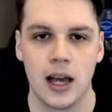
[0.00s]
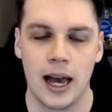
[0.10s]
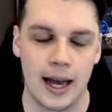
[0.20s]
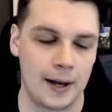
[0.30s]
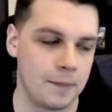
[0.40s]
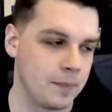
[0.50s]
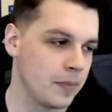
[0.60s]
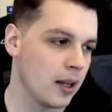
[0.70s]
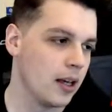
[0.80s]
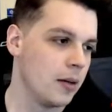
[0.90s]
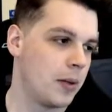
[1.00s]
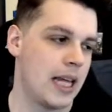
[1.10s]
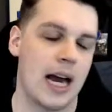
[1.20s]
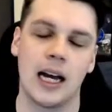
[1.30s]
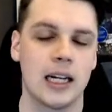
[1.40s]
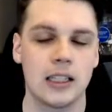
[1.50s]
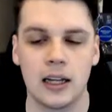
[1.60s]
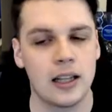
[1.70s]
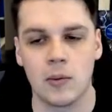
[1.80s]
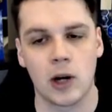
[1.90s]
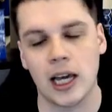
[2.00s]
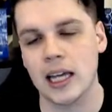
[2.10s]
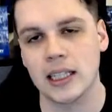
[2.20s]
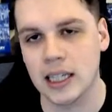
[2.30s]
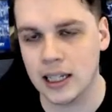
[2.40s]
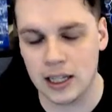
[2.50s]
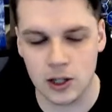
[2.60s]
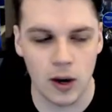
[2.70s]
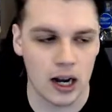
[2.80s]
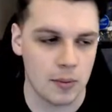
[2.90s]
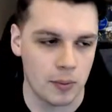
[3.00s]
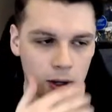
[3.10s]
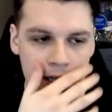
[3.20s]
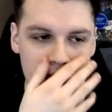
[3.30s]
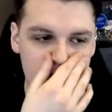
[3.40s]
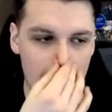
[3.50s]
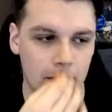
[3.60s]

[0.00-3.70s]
But yeah, I didn't want to get too hung up on Pulisic there.